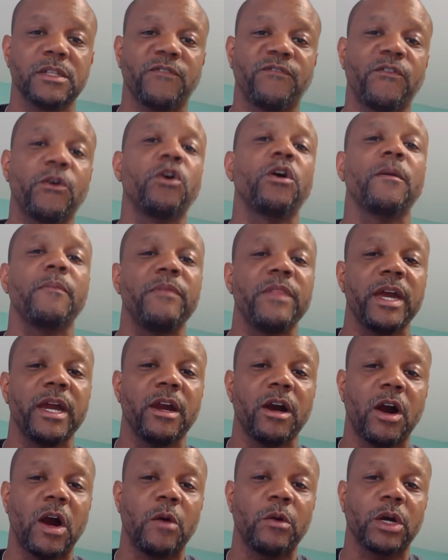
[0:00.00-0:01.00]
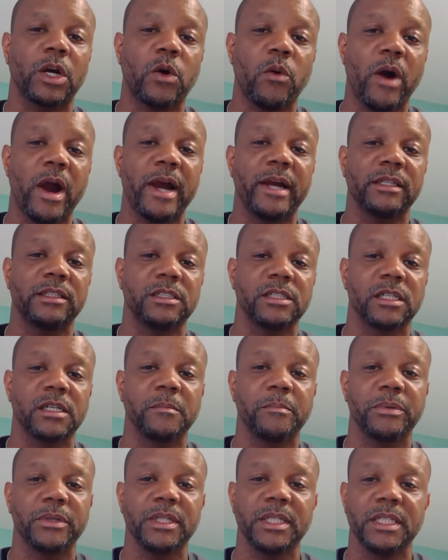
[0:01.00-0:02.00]
the form they are required to
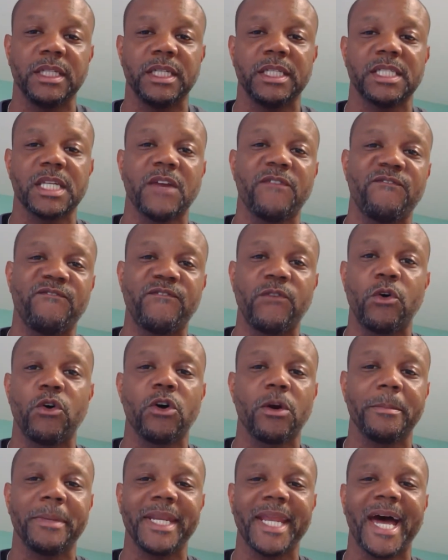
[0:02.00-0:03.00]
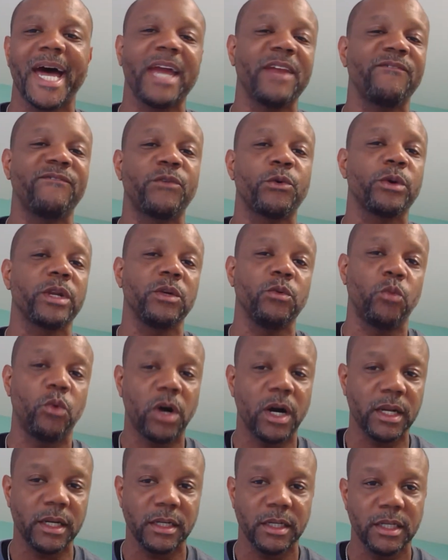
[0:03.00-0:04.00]
complete is a Form
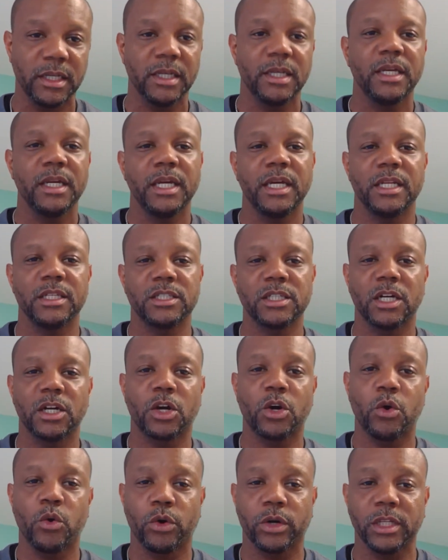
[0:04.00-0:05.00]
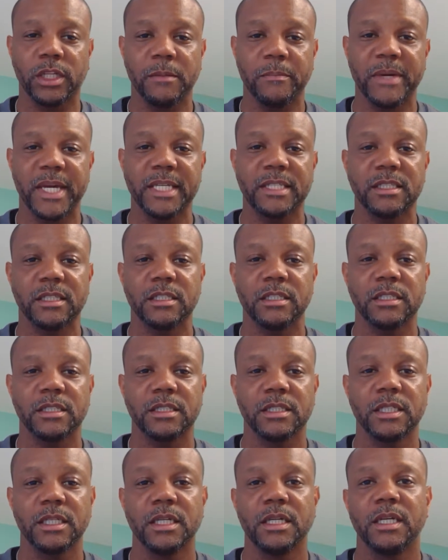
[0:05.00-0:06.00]
941, and it's on a quarterly basis.
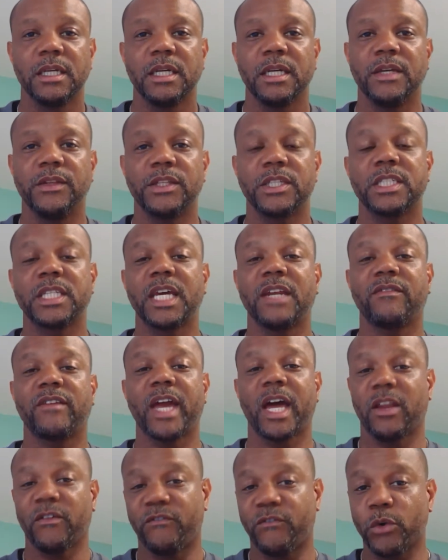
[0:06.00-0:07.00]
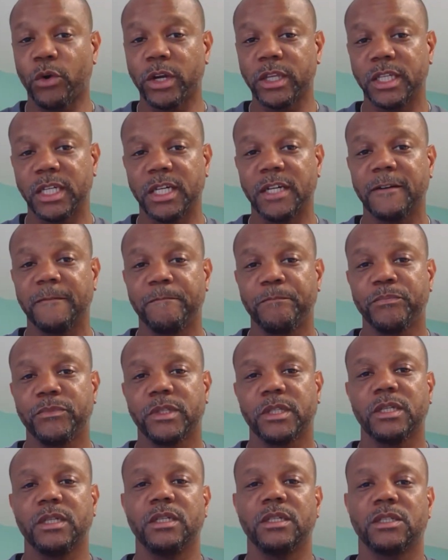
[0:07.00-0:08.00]
In the state of California,
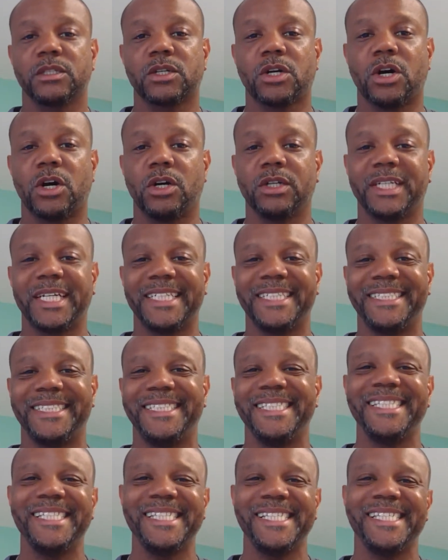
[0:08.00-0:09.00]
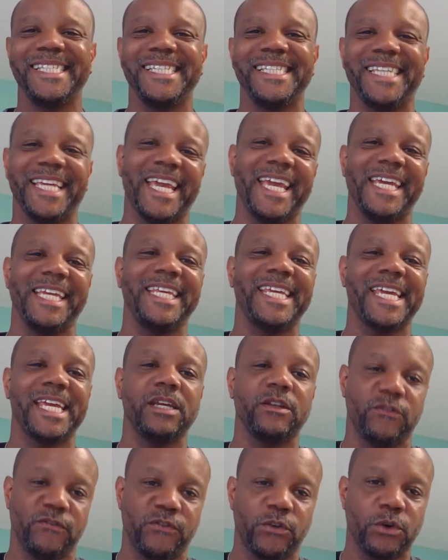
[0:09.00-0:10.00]
it is called a DE
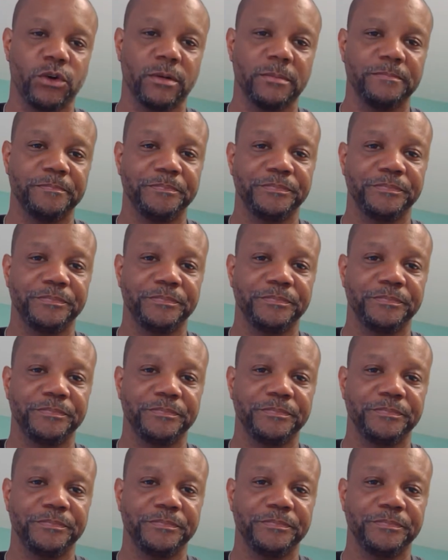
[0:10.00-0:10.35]
88 form.